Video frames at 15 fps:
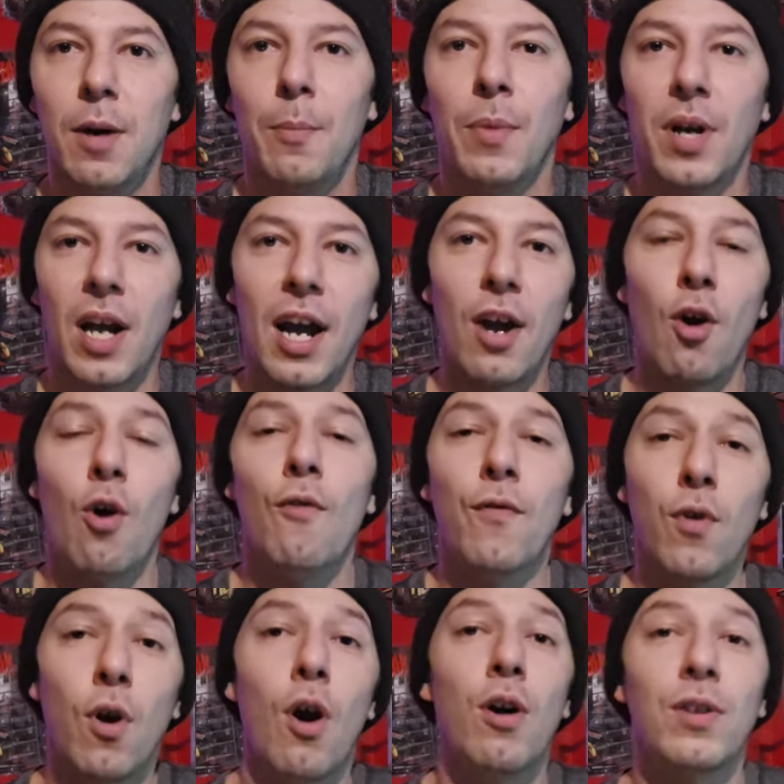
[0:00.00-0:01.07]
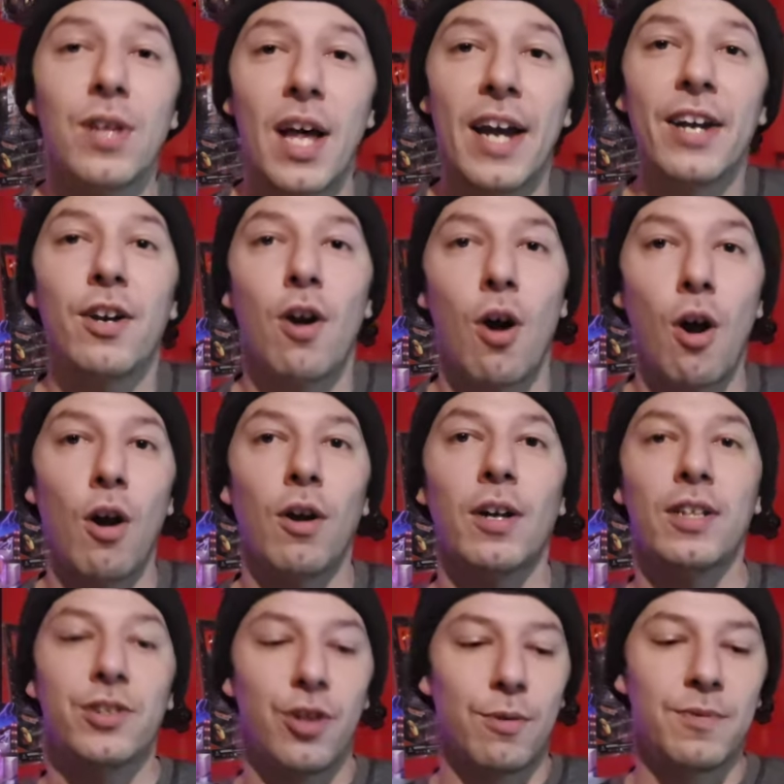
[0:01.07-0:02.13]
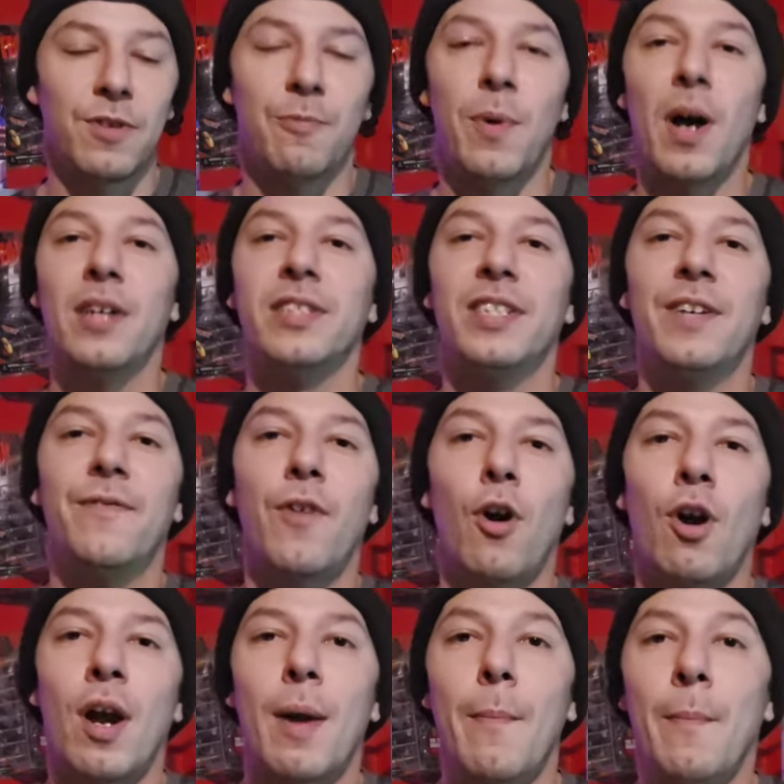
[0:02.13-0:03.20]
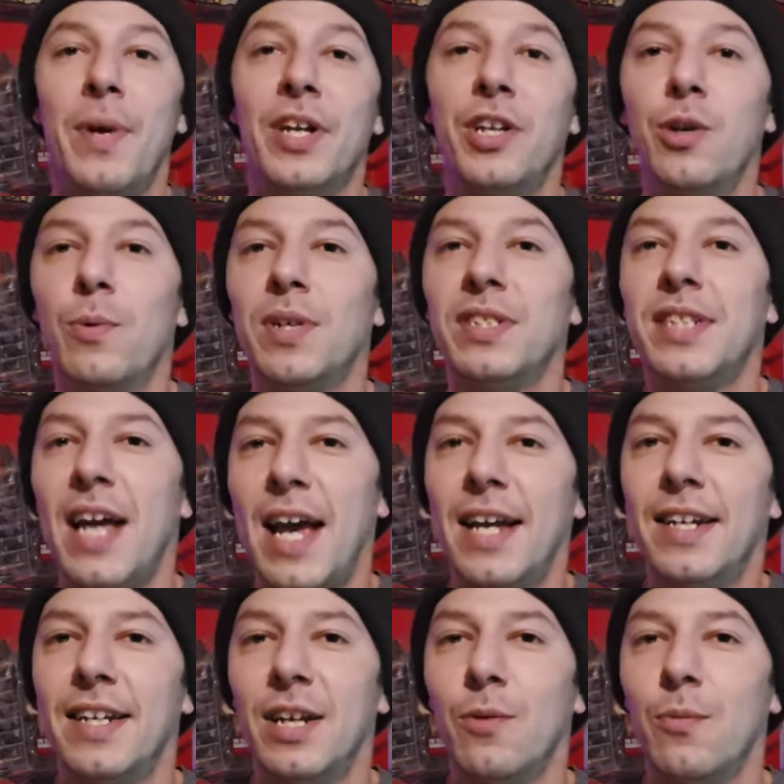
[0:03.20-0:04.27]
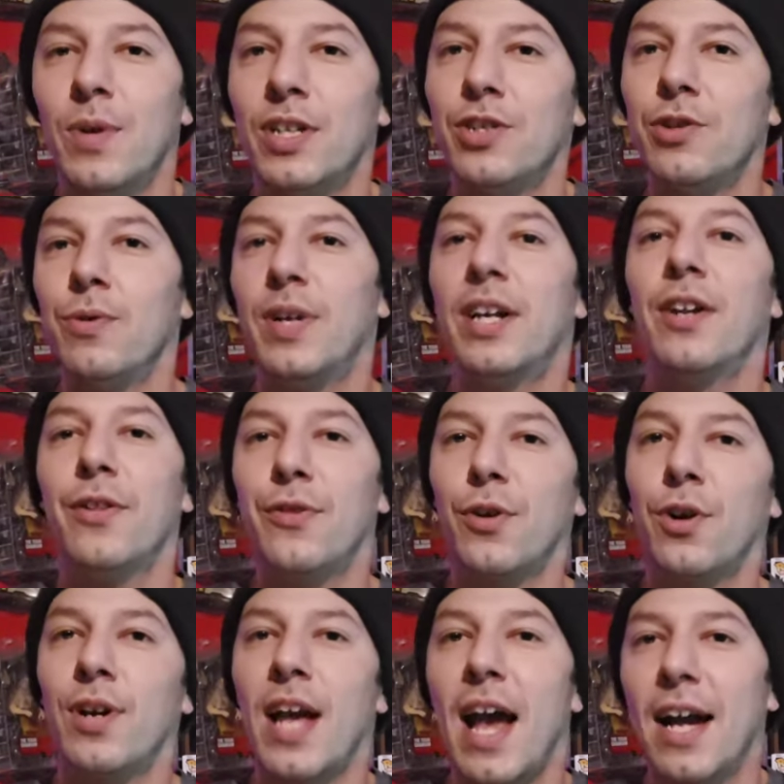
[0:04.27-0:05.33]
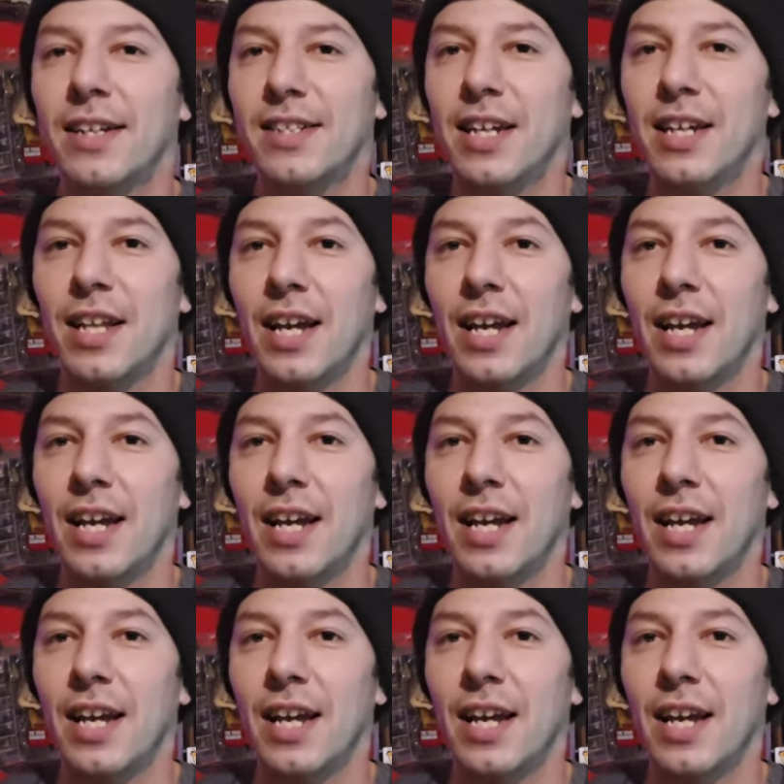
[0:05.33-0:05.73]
But I overall like our, in terms of positive, our ambiguous ending. We do get a third act and